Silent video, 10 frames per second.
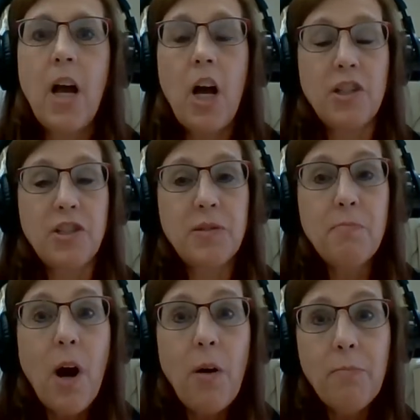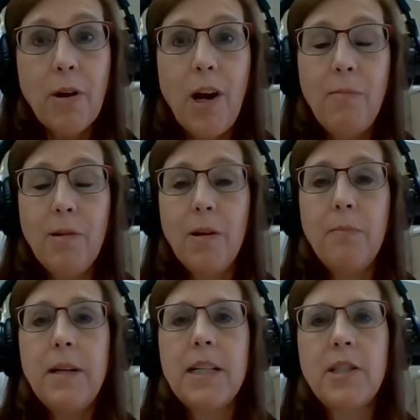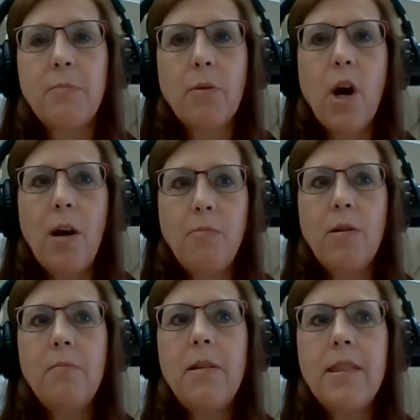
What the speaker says: A small problem is a problem